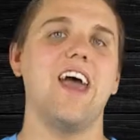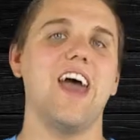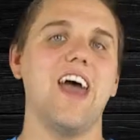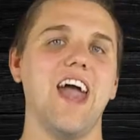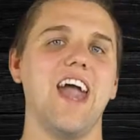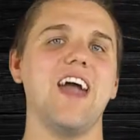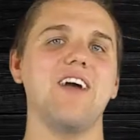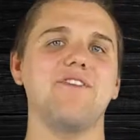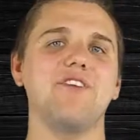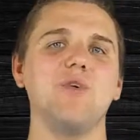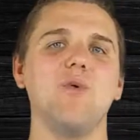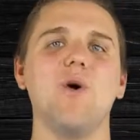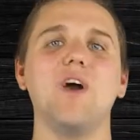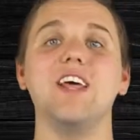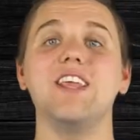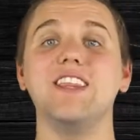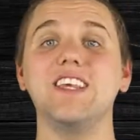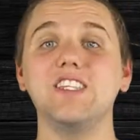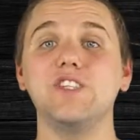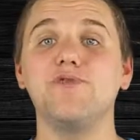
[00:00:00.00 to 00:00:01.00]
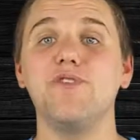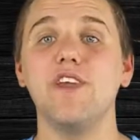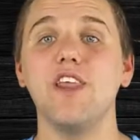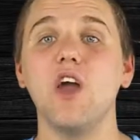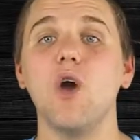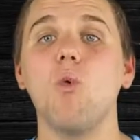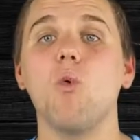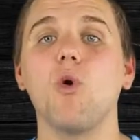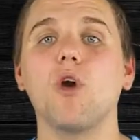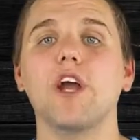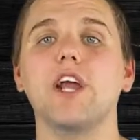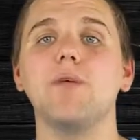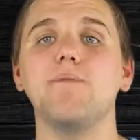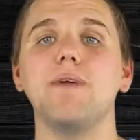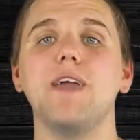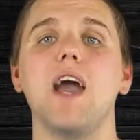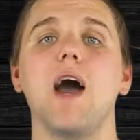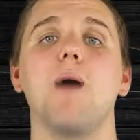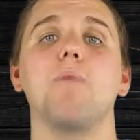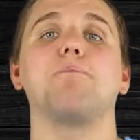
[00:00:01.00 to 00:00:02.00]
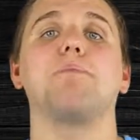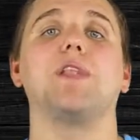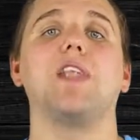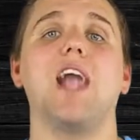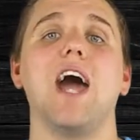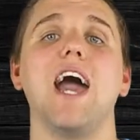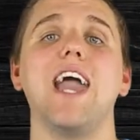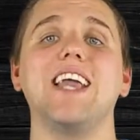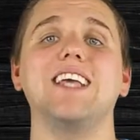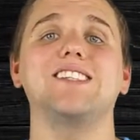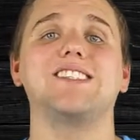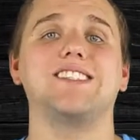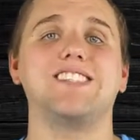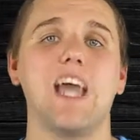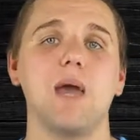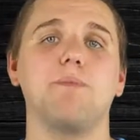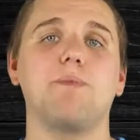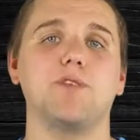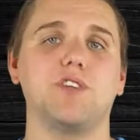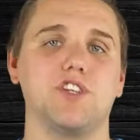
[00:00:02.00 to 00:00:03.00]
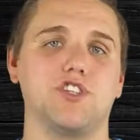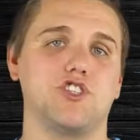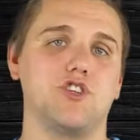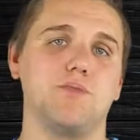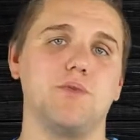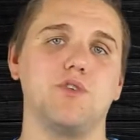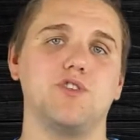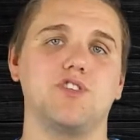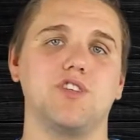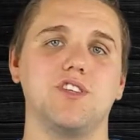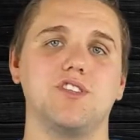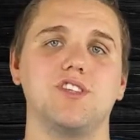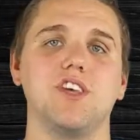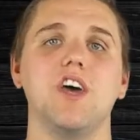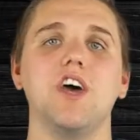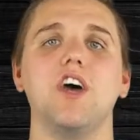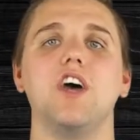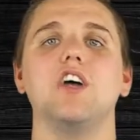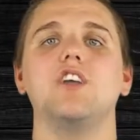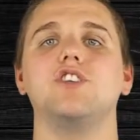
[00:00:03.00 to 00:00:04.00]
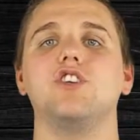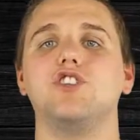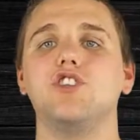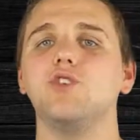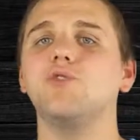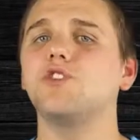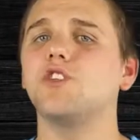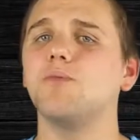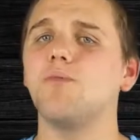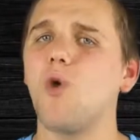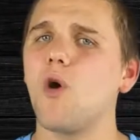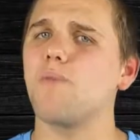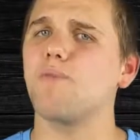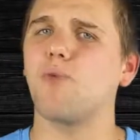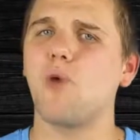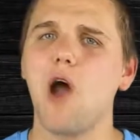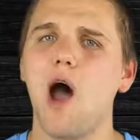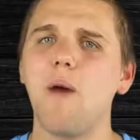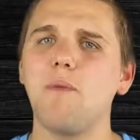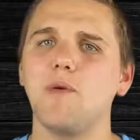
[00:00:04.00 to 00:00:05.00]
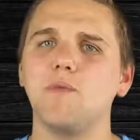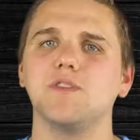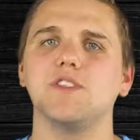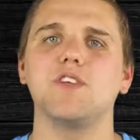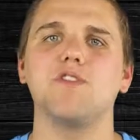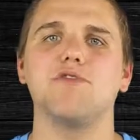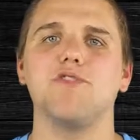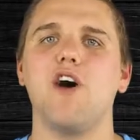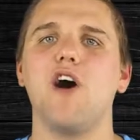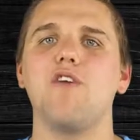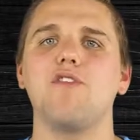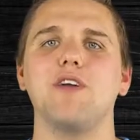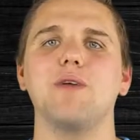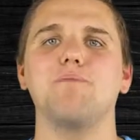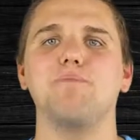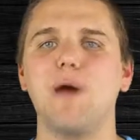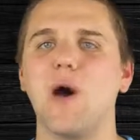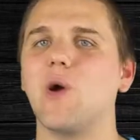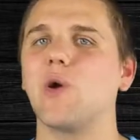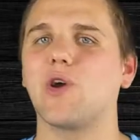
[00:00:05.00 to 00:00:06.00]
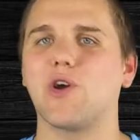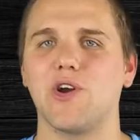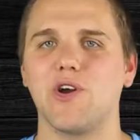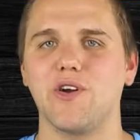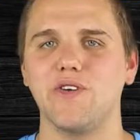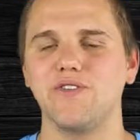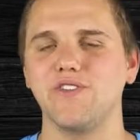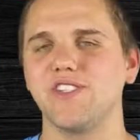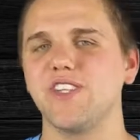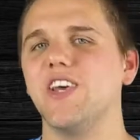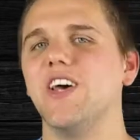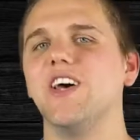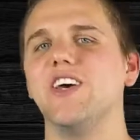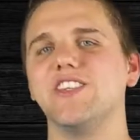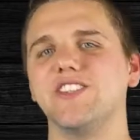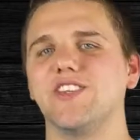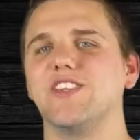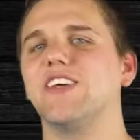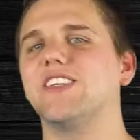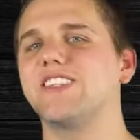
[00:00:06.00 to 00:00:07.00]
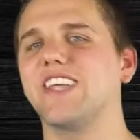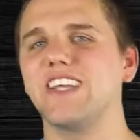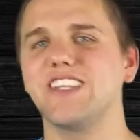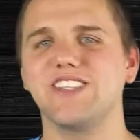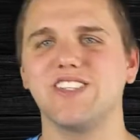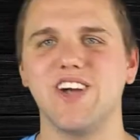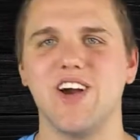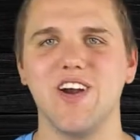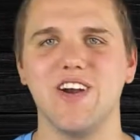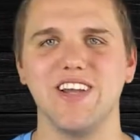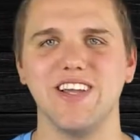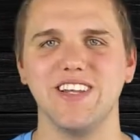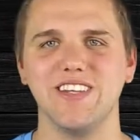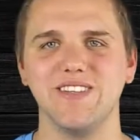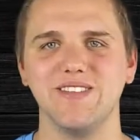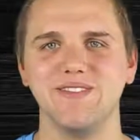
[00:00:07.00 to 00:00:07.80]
Hey everyone, in this video we're going to be applying sample distributions to do some more problems involving bell curves. So let's get started.